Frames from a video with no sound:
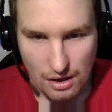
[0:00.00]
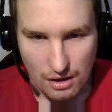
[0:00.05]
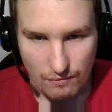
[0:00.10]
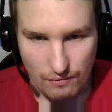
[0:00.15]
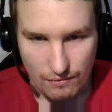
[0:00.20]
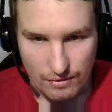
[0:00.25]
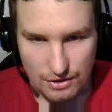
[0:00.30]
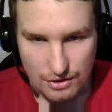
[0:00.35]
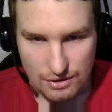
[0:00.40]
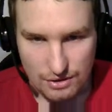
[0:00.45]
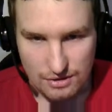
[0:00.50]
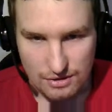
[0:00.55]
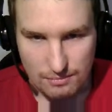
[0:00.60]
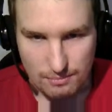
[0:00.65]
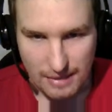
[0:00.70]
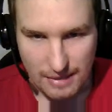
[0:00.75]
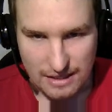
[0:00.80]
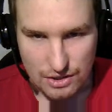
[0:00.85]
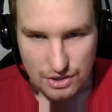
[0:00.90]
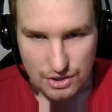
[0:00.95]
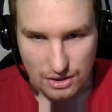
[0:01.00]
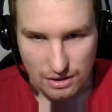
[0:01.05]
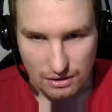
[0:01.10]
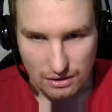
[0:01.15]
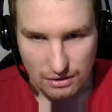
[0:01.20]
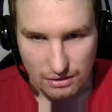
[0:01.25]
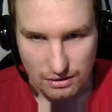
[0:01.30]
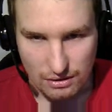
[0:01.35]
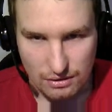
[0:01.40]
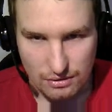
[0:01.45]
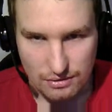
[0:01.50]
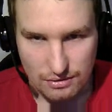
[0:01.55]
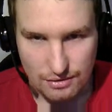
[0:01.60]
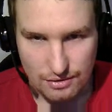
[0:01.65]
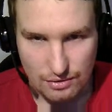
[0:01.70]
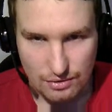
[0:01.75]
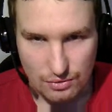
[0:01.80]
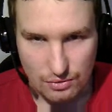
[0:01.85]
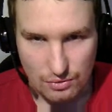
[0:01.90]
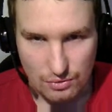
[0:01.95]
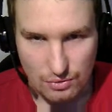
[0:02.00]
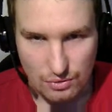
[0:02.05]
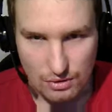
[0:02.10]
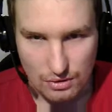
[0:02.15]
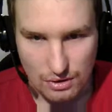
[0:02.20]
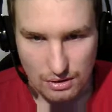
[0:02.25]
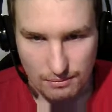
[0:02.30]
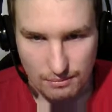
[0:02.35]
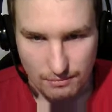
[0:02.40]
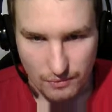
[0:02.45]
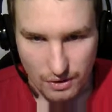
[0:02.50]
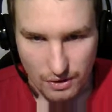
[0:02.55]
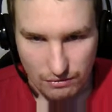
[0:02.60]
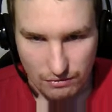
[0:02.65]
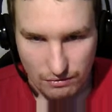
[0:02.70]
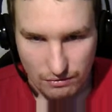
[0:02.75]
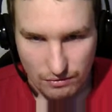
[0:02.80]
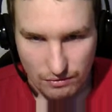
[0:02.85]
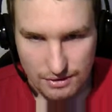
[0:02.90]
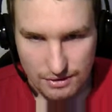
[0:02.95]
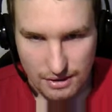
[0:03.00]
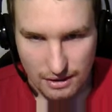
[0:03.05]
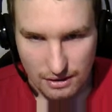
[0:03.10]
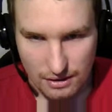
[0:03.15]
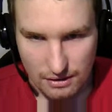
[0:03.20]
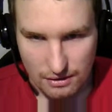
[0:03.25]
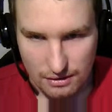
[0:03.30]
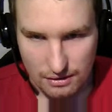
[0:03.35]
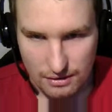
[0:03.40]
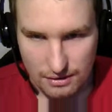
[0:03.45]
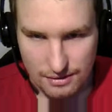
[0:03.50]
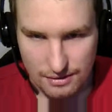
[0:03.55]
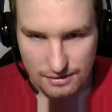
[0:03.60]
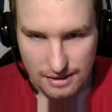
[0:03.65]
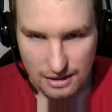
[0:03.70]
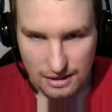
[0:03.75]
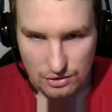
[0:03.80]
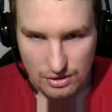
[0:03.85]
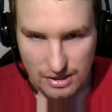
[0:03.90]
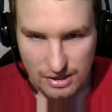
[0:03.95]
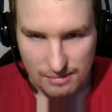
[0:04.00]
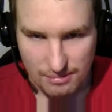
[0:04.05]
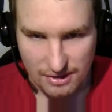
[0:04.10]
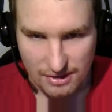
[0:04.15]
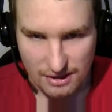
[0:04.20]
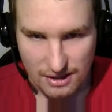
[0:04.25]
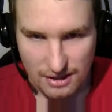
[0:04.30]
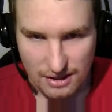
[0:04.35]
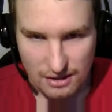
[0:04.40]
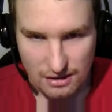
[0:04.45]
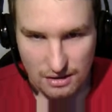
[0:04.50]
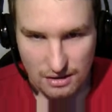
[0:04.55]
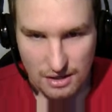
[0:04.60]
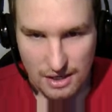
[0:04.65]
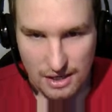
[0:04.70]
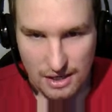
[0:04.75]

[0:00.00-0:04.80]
which is matching. So give me 1 second. This is actually happening here.